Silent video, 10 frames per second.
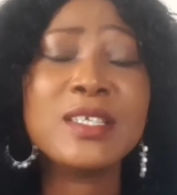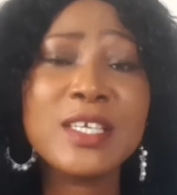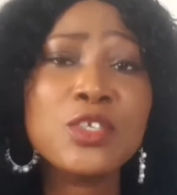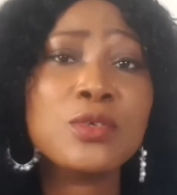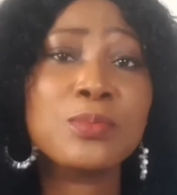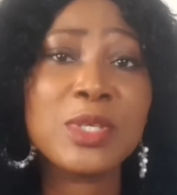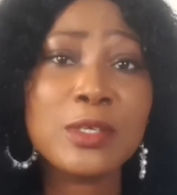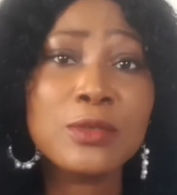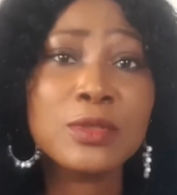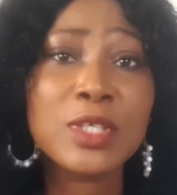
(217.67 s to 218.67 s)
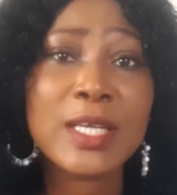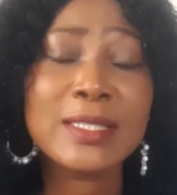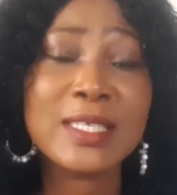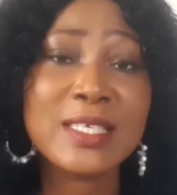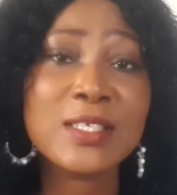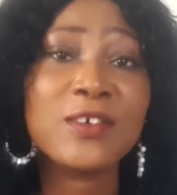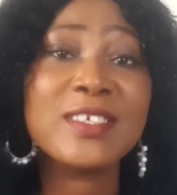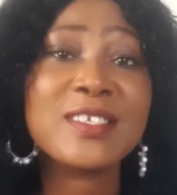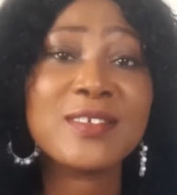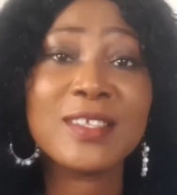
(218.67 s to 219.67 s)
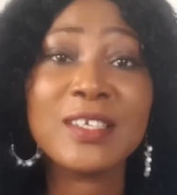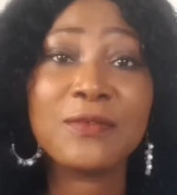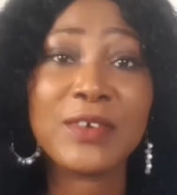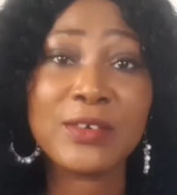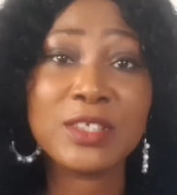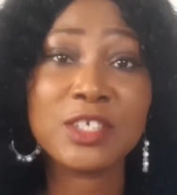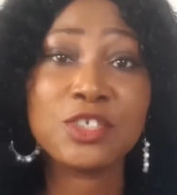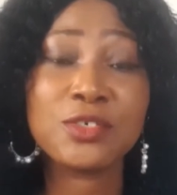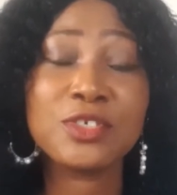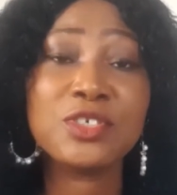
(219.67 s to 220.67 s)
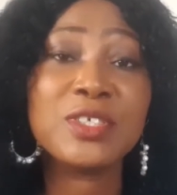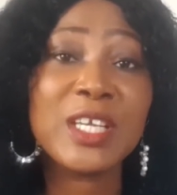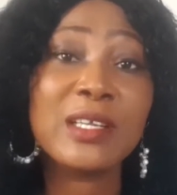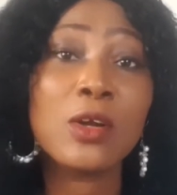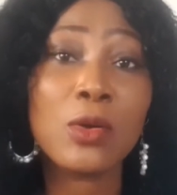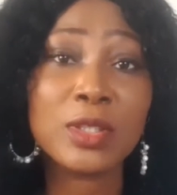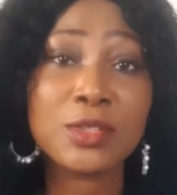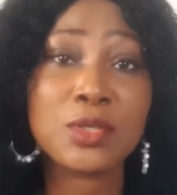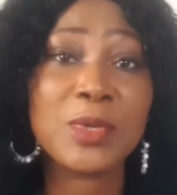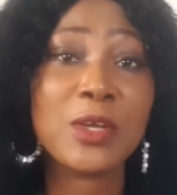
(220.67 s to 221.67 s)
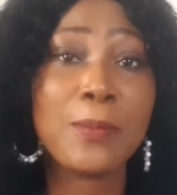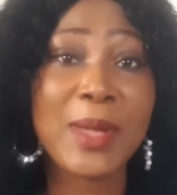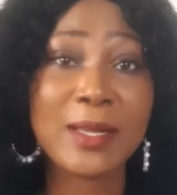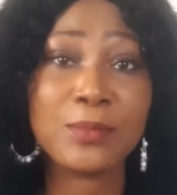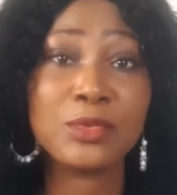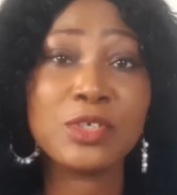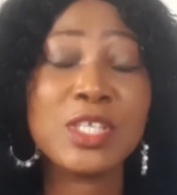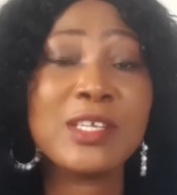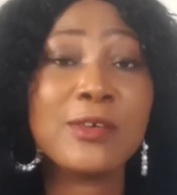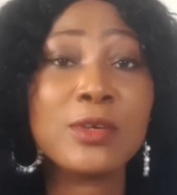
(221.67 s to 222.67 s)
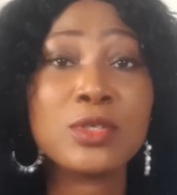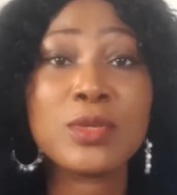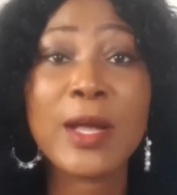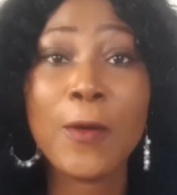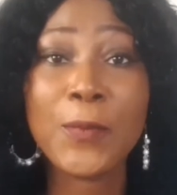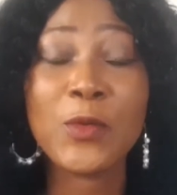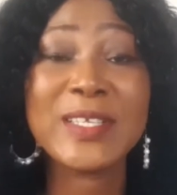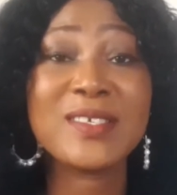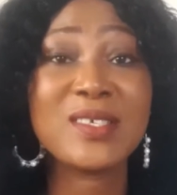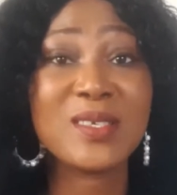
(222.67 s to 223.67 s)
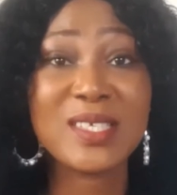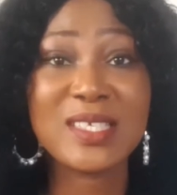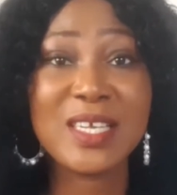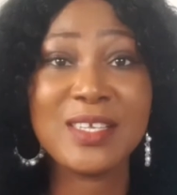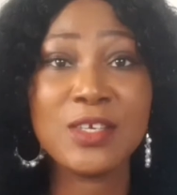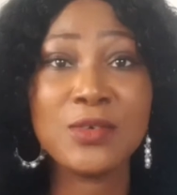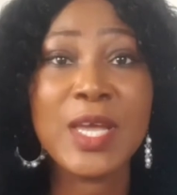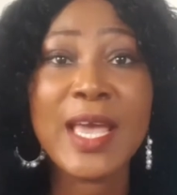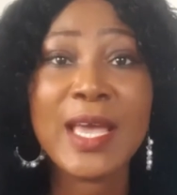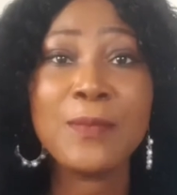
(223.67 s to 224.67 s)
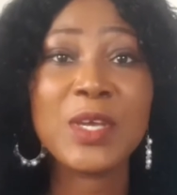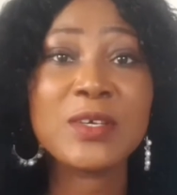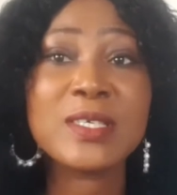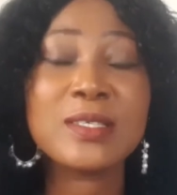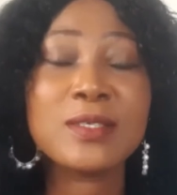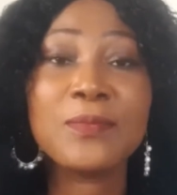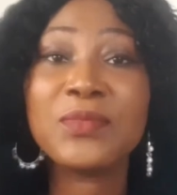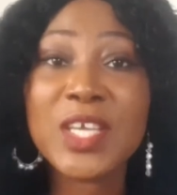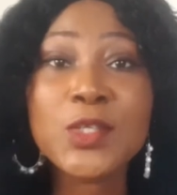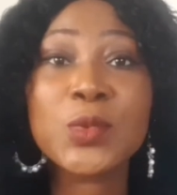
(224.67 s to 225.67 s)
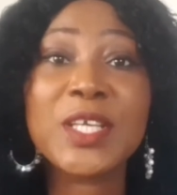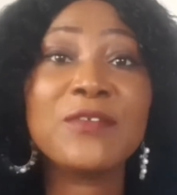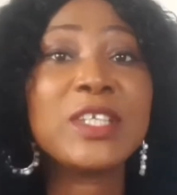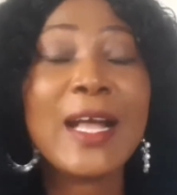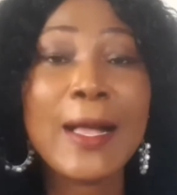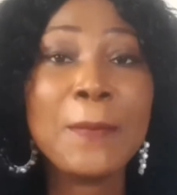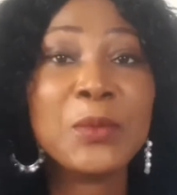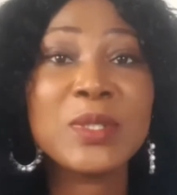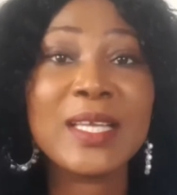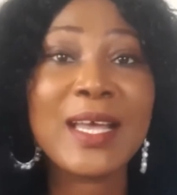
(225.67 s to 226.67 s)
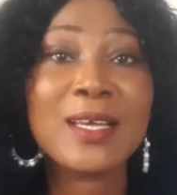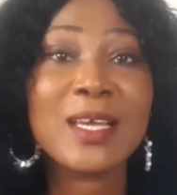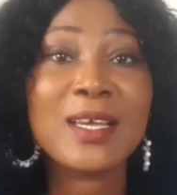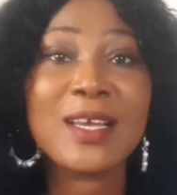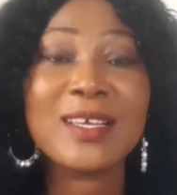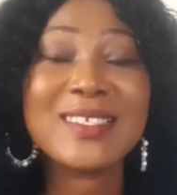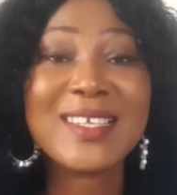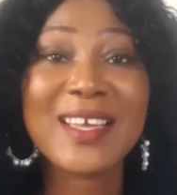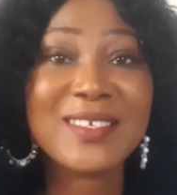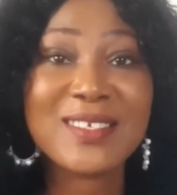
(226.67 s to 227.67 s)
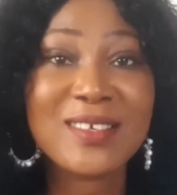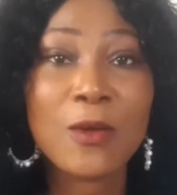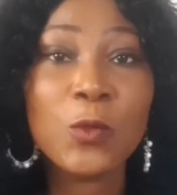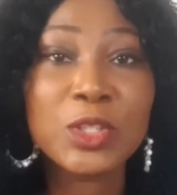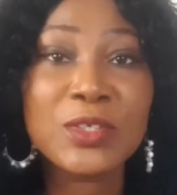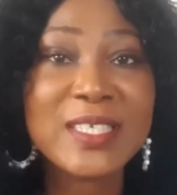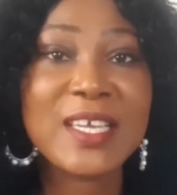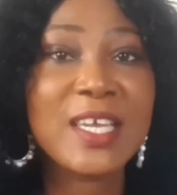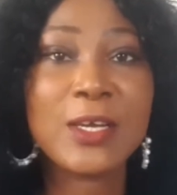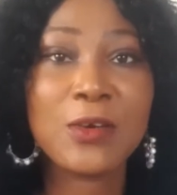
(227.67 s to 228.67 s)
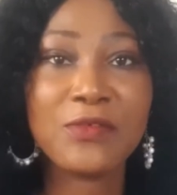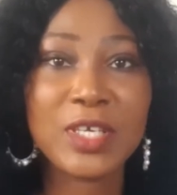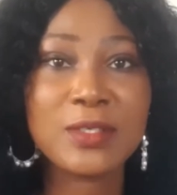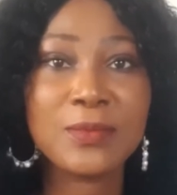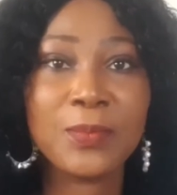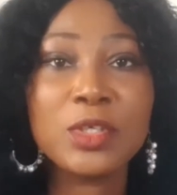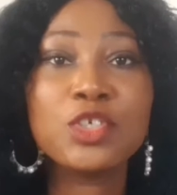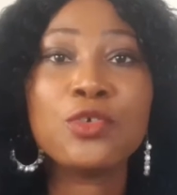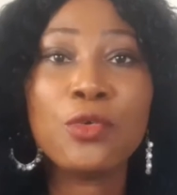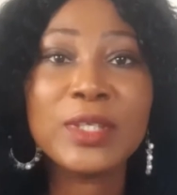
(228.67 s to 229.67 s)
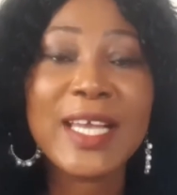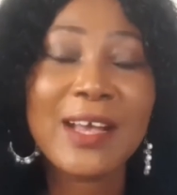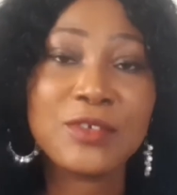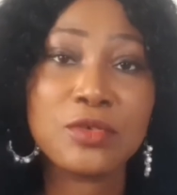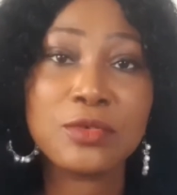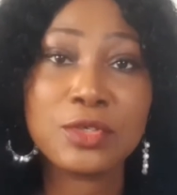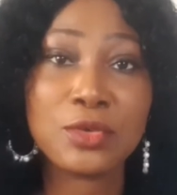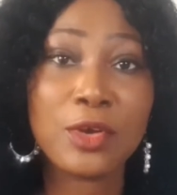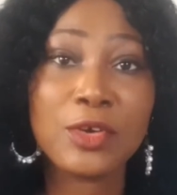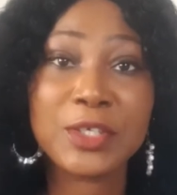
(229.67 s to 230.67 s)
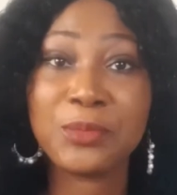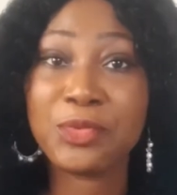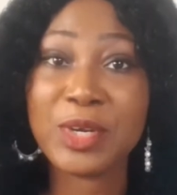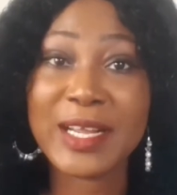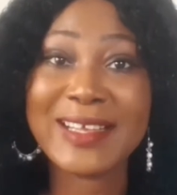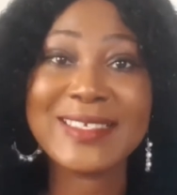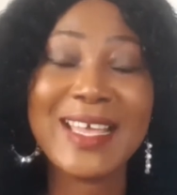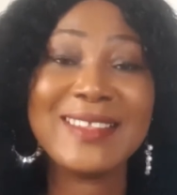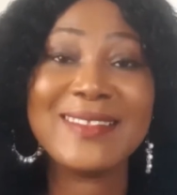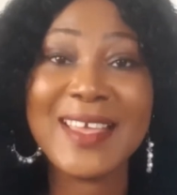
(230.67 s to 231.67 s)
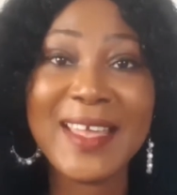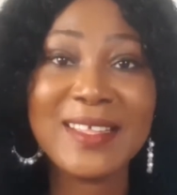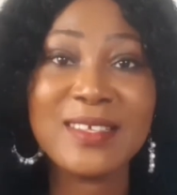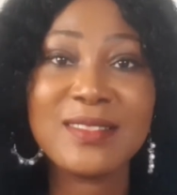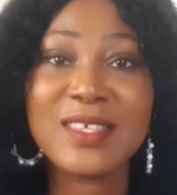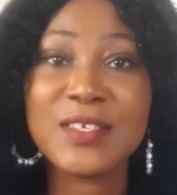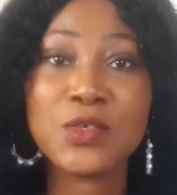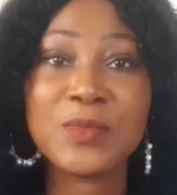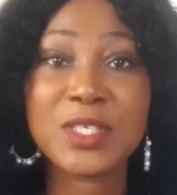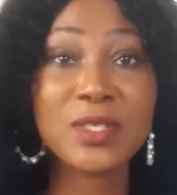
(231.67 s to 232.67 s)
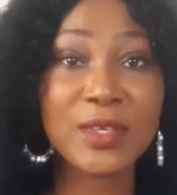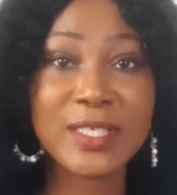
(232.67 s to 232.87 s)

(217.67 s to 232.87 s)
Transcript: and you need to build this on a solid foundation. You need God to be your backbone, you need God to help you and to sustain you because some things would even happen that sex would not take care of it. You only have to go to God in prayers and then things will